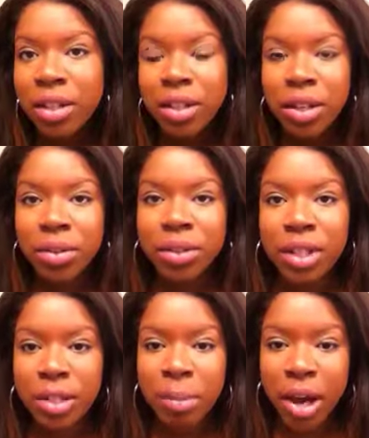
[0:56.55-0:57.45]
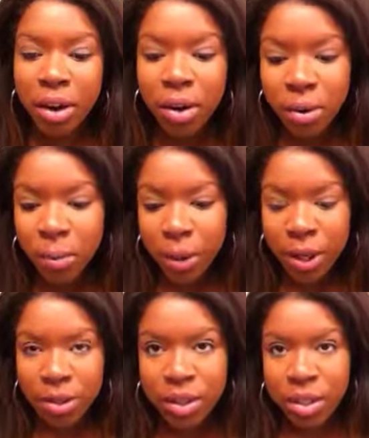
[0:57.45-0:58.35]
it doesn't matter
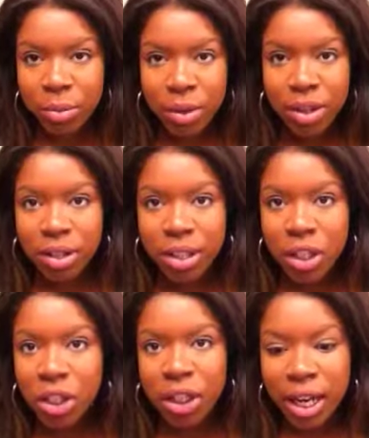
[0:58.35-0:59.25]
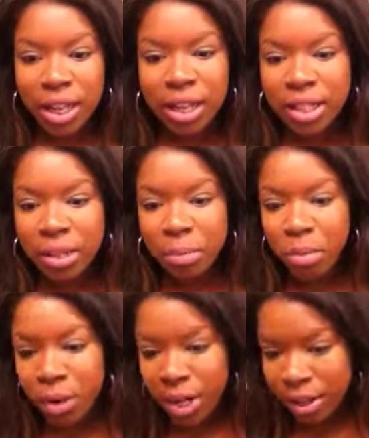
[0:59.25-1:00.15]
what you seal it with, it's going to shed at some
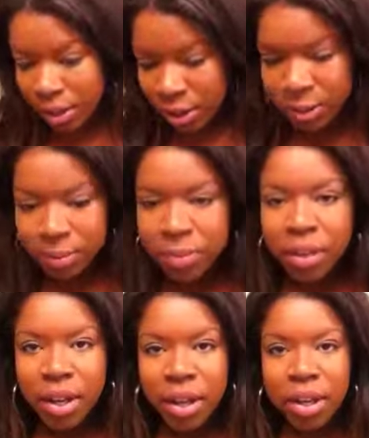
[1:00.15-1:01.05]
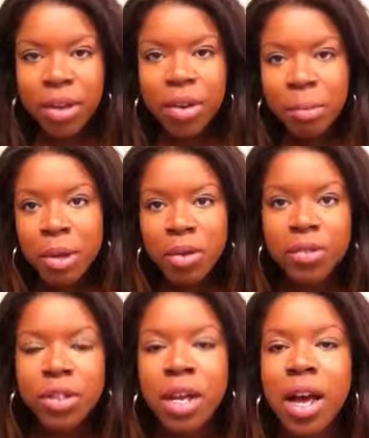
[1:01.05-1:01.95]
point, or, you know what I mean,
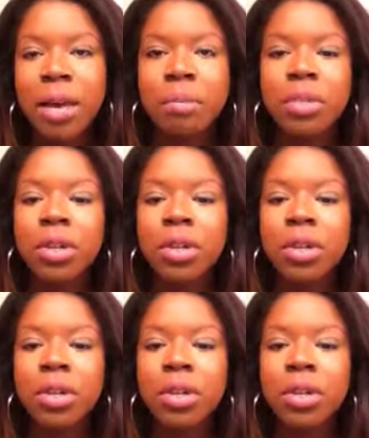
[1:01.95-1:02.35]
over time.